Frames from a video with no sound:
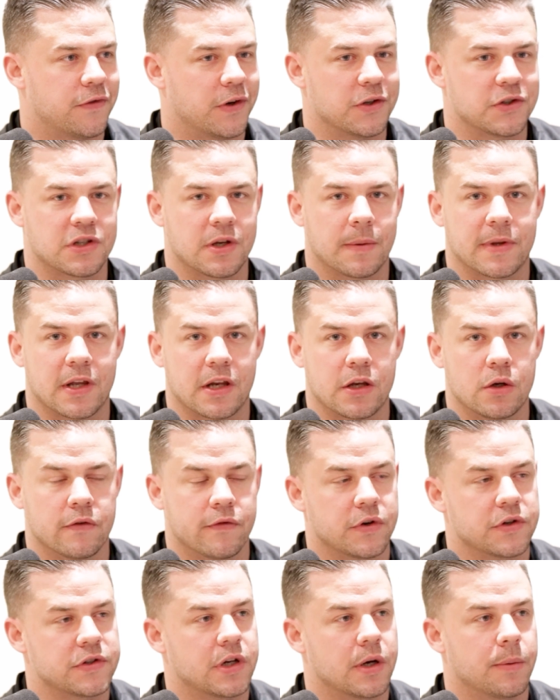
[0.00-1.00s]
finished up at the
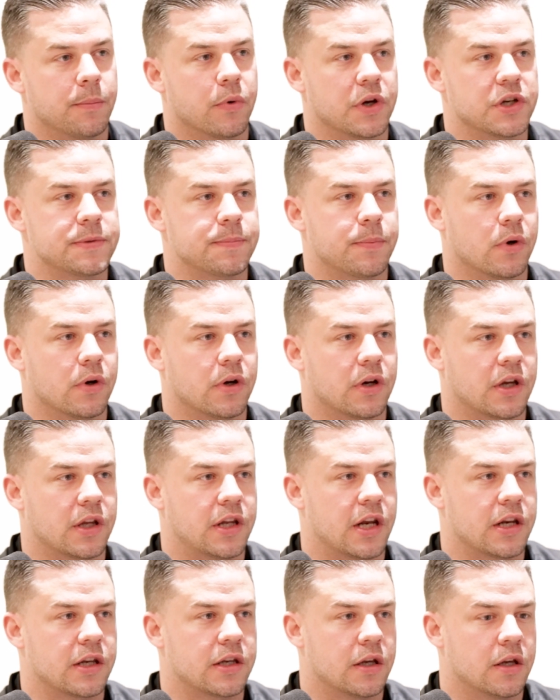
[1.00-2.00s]
University of Bridgeport in
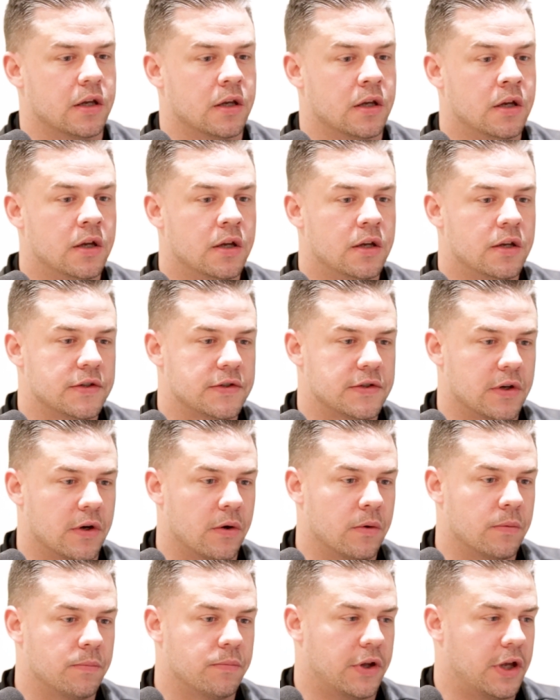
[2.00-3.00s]
Connecticut.
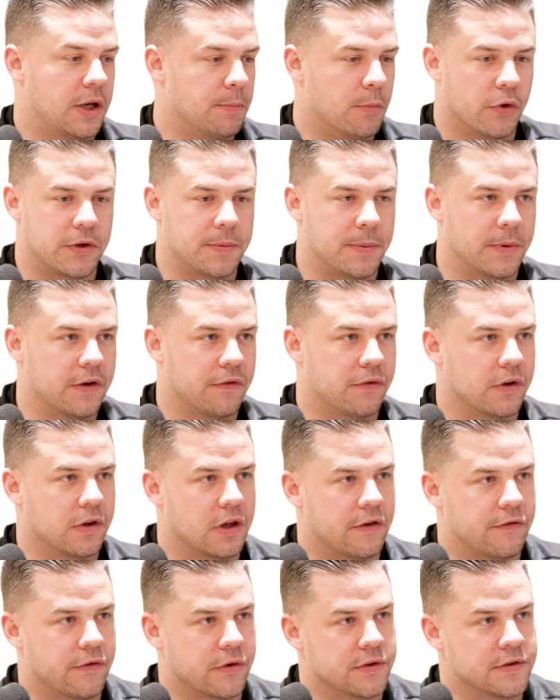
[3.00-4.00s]
So playing multiple different
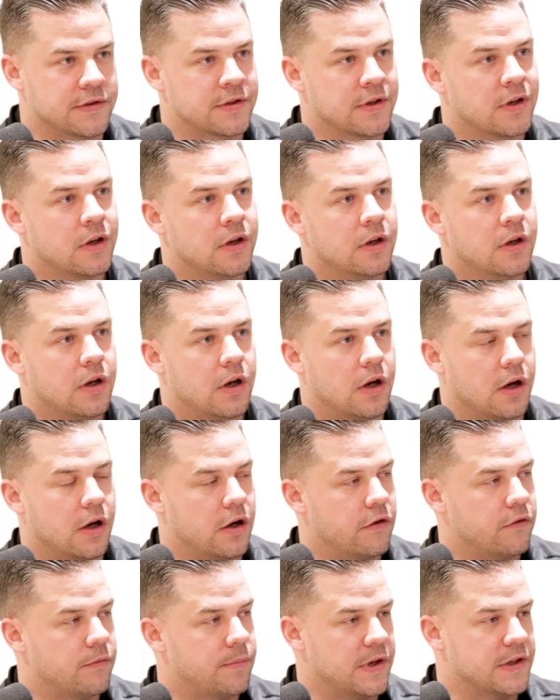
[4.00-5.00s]
levels
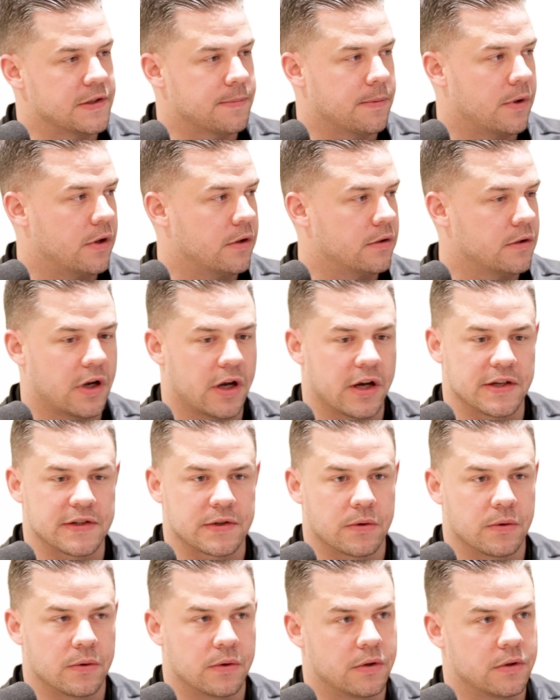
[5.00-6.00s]
of baseball, high
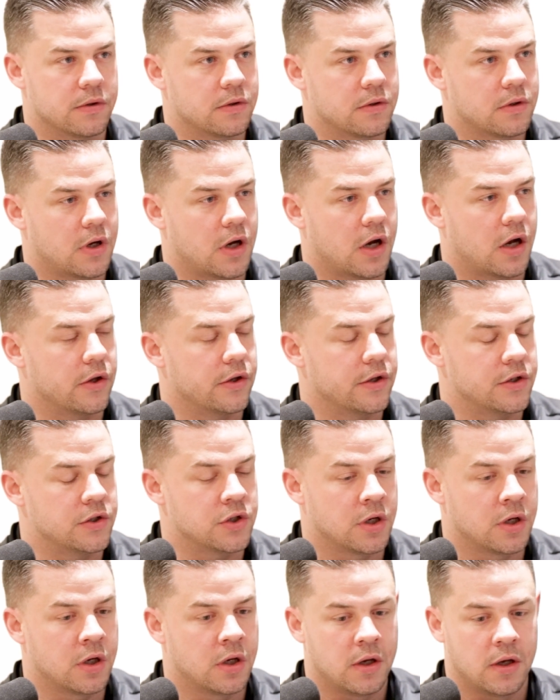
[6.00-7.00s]
school,
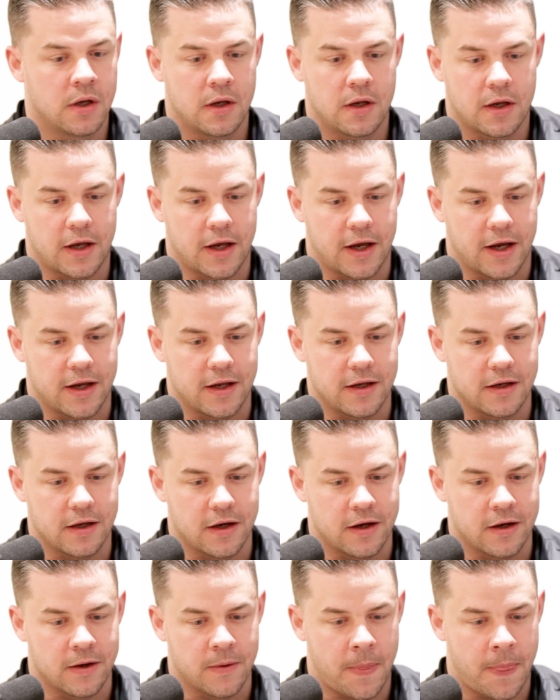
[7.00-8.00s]
college.
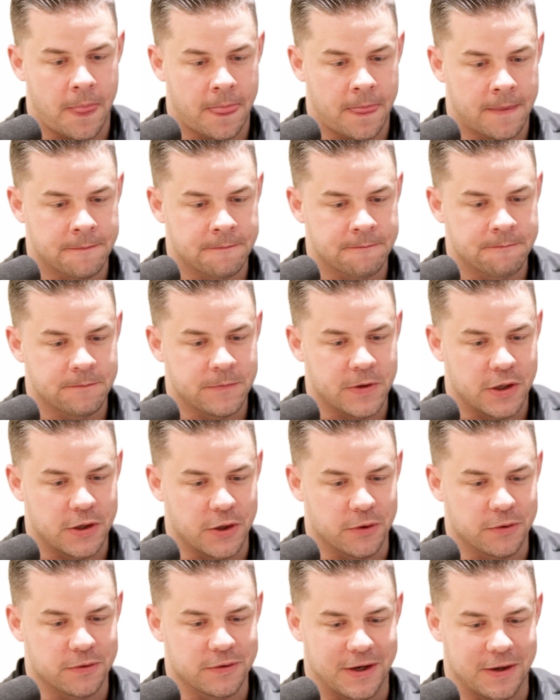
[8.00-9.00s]
I
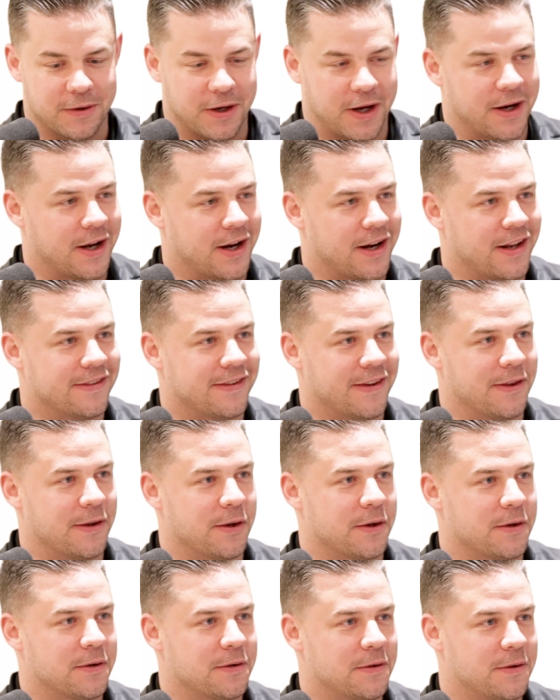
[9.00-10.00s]
got into
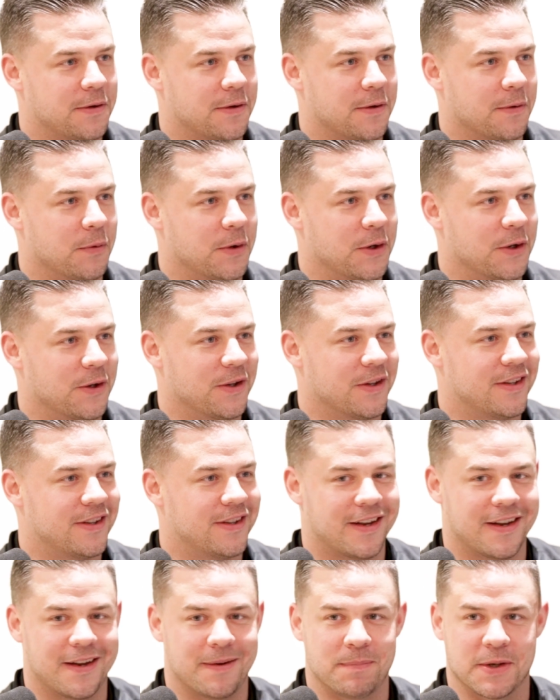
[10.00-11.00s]
the real
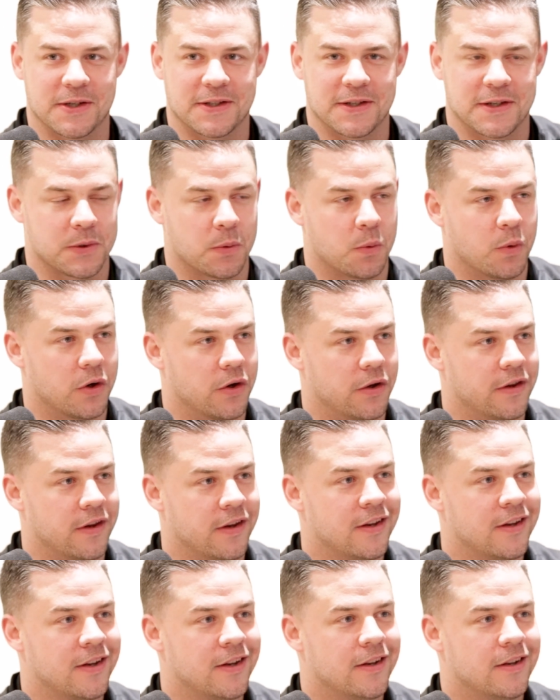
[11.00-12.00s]
business world.
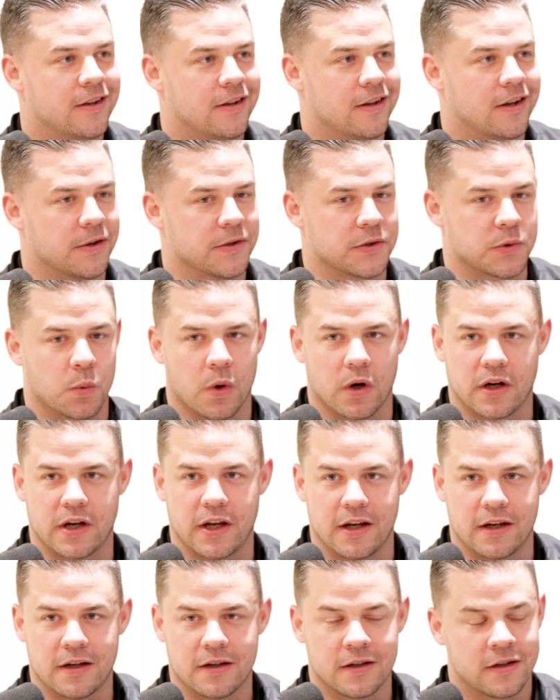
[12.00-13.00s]
I was
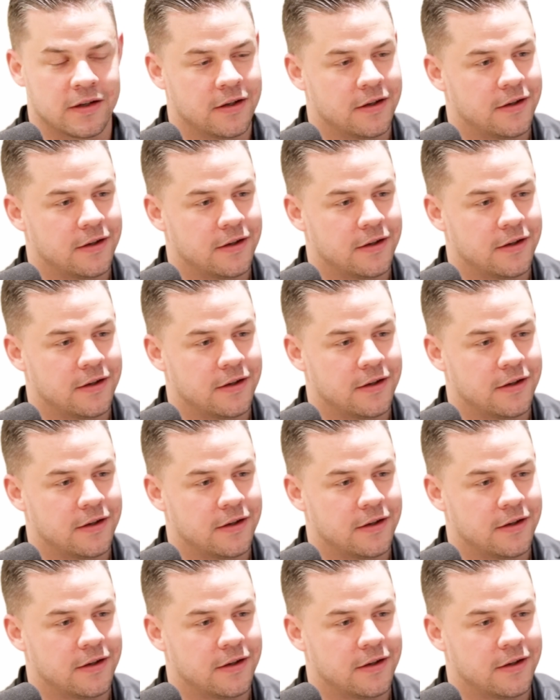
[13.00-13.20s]
working.